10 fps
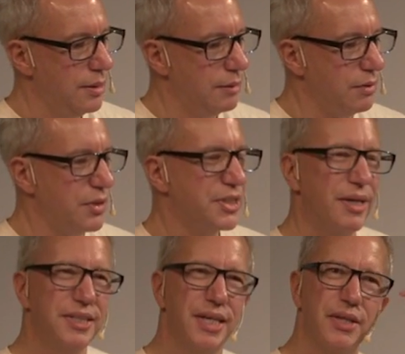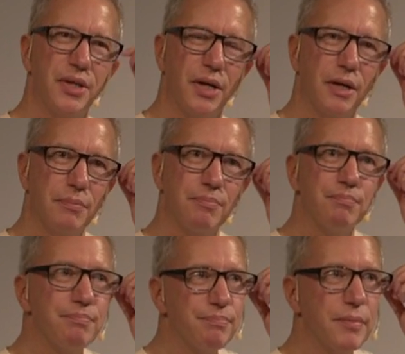I've got this idea that,
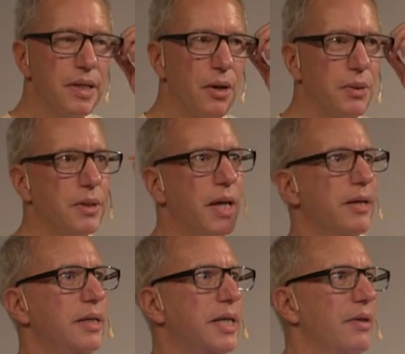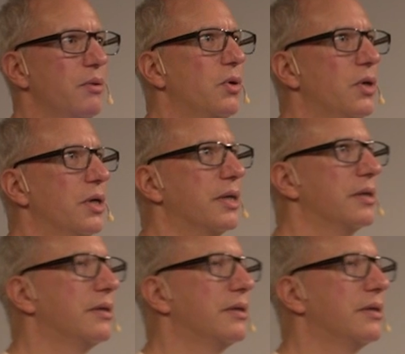you get the work